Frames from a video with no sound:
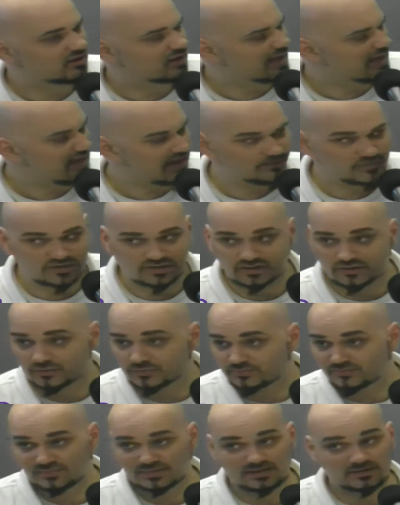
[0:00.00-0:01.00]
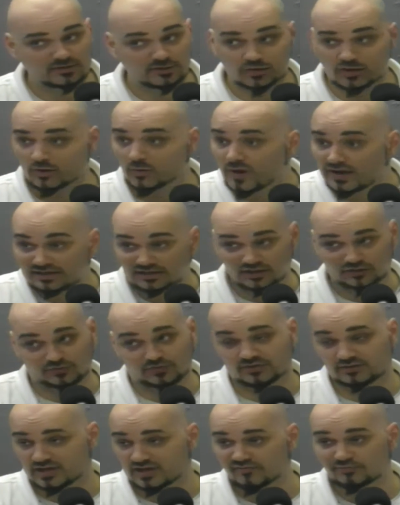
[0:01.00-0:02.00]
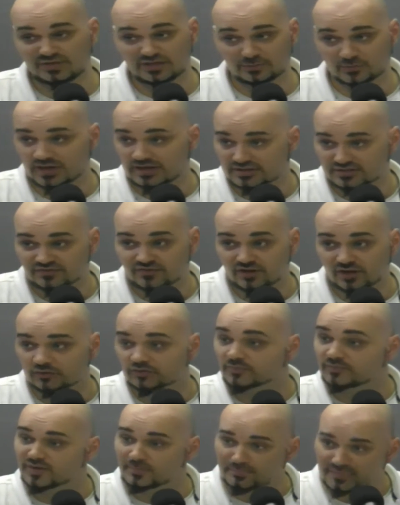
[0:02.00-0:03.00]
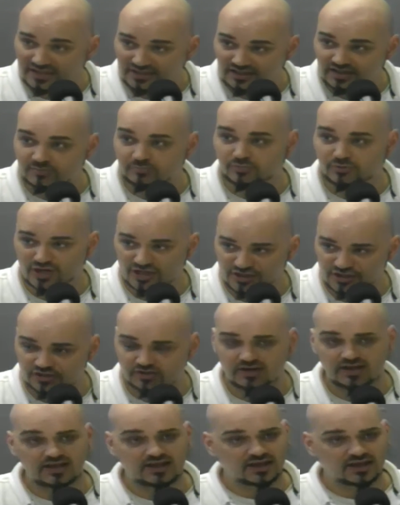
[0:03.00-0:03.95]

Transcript: absolute you know what load of, beat writers following them. The media pressure.